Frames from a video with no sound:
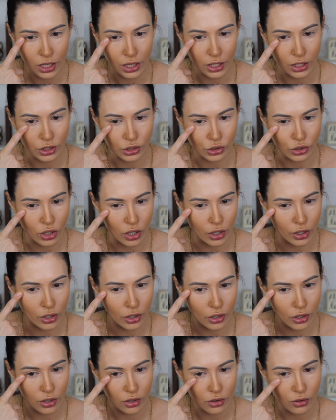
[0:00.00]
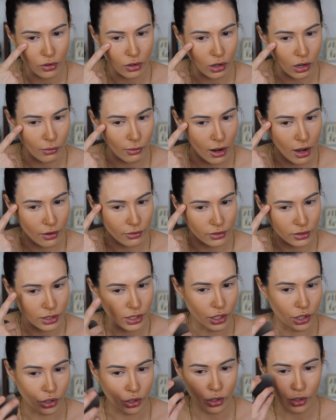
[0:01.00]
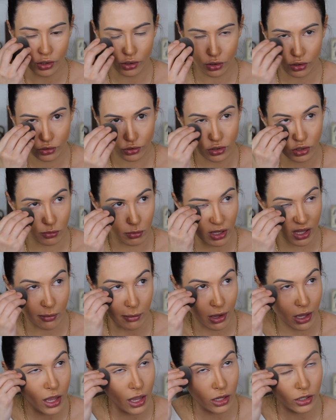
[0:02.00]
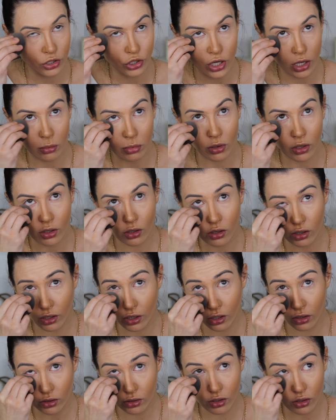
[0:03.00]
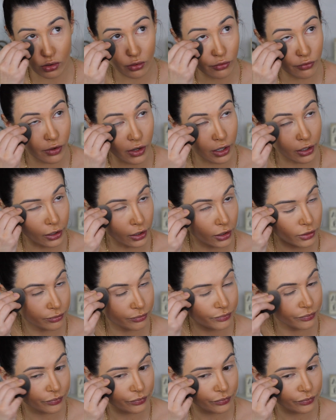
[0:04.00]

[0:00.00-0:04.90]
like darker or around here to make my head shape look like a little funny.